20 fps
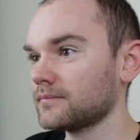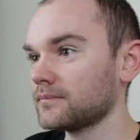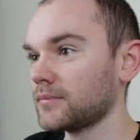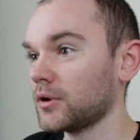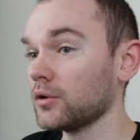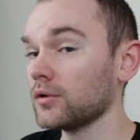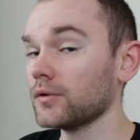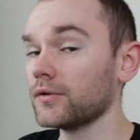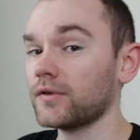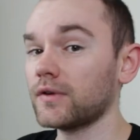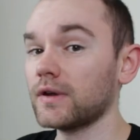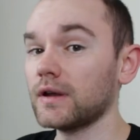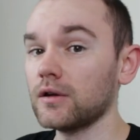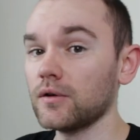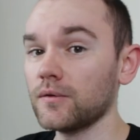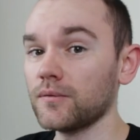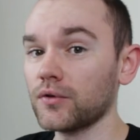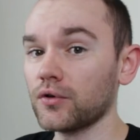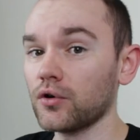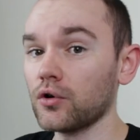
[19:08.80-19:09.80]
Plus, he
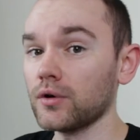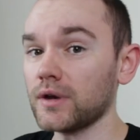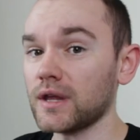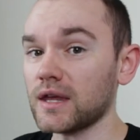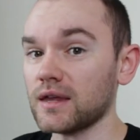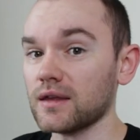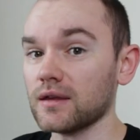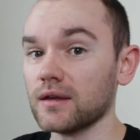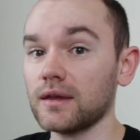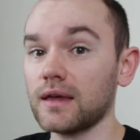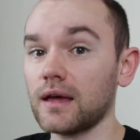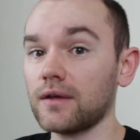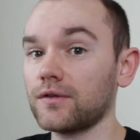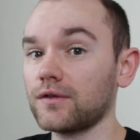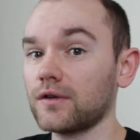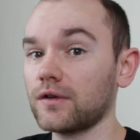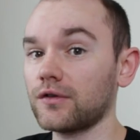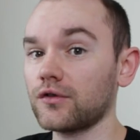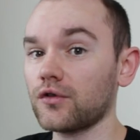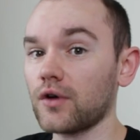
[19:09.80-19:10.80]
loves honey and gets
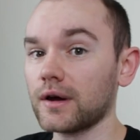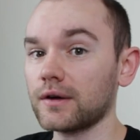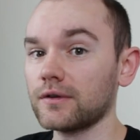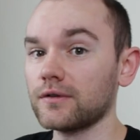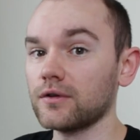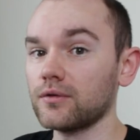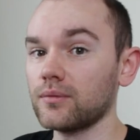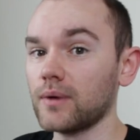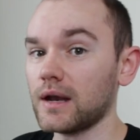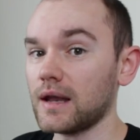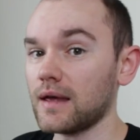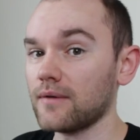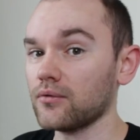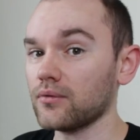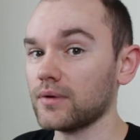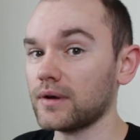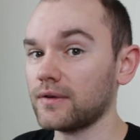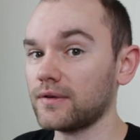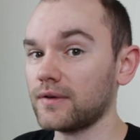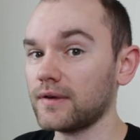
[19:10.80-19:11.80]
distracted
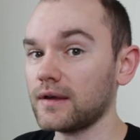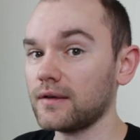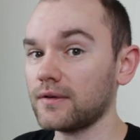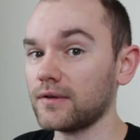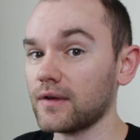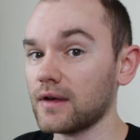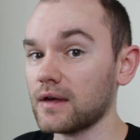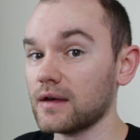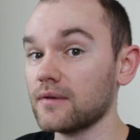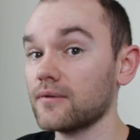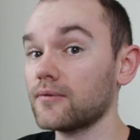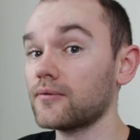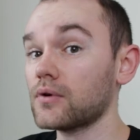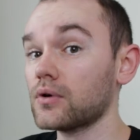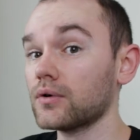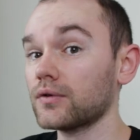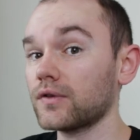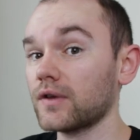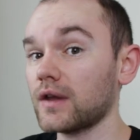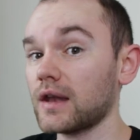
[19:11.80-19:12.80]
whenever he sees it,
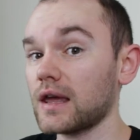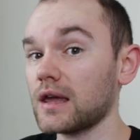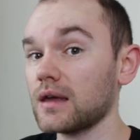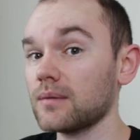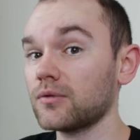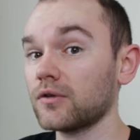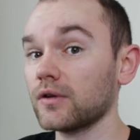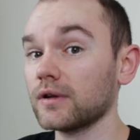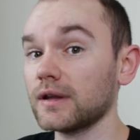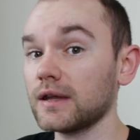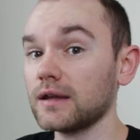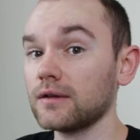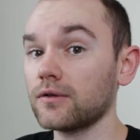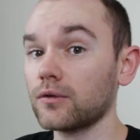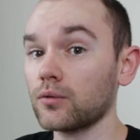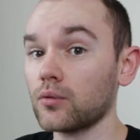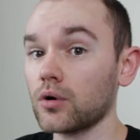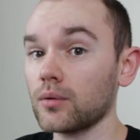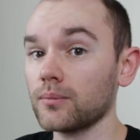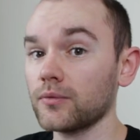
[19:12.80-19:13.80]
forcing Abe to lead
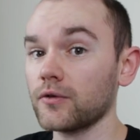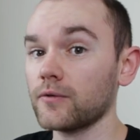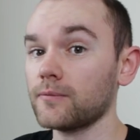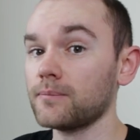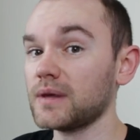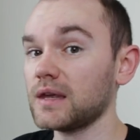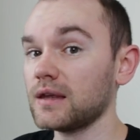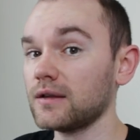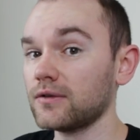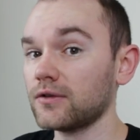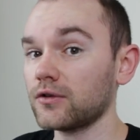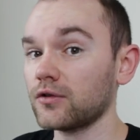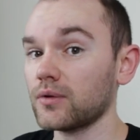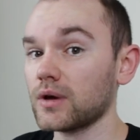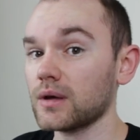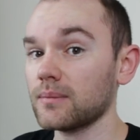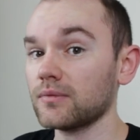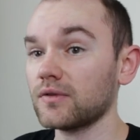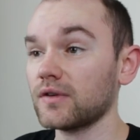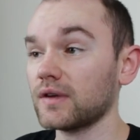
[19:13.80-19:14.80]
swarms of bees to
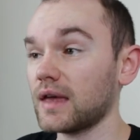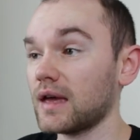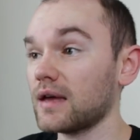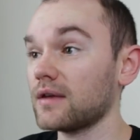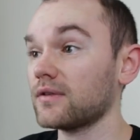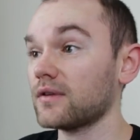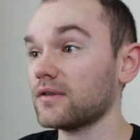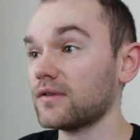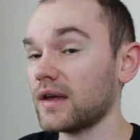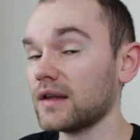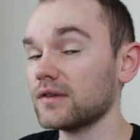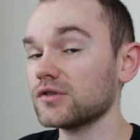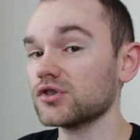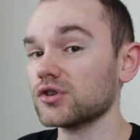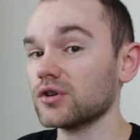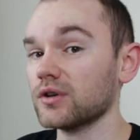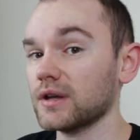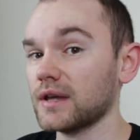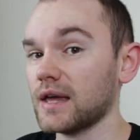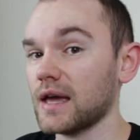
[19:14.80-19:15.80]
him to get his
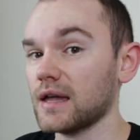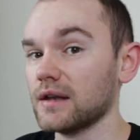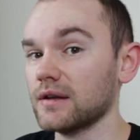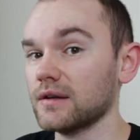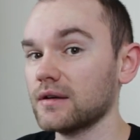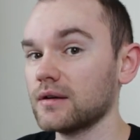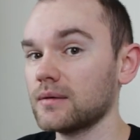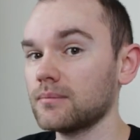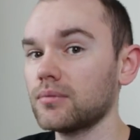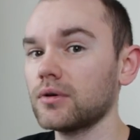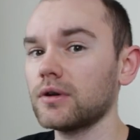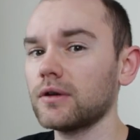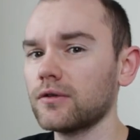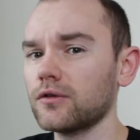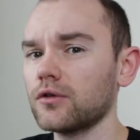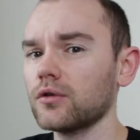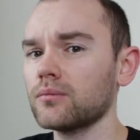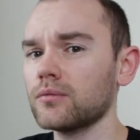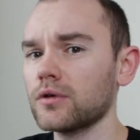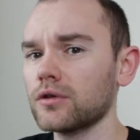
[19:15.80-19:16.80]
attention again. But it's
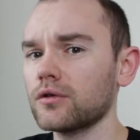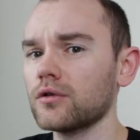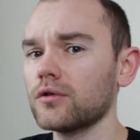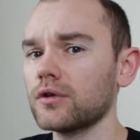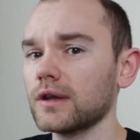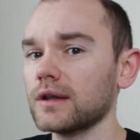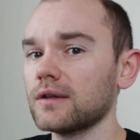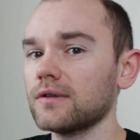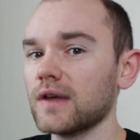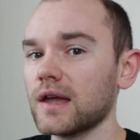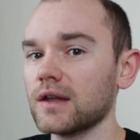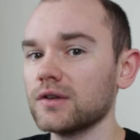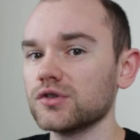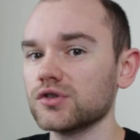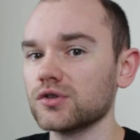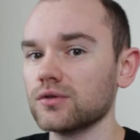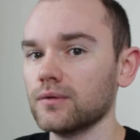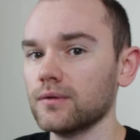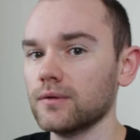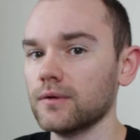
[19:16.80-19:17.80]
done with good
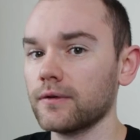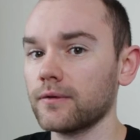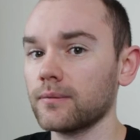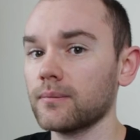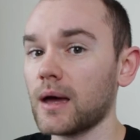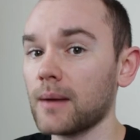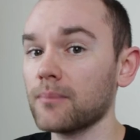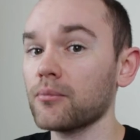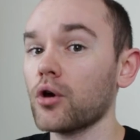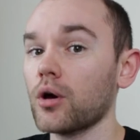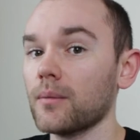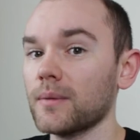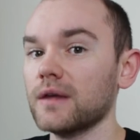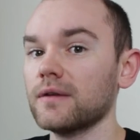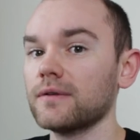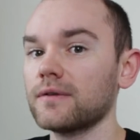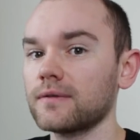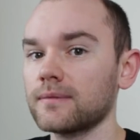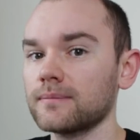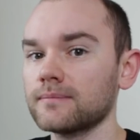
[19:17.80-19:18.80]
intentions, I
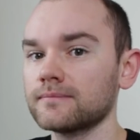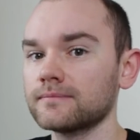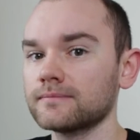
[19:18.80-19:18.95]
promise.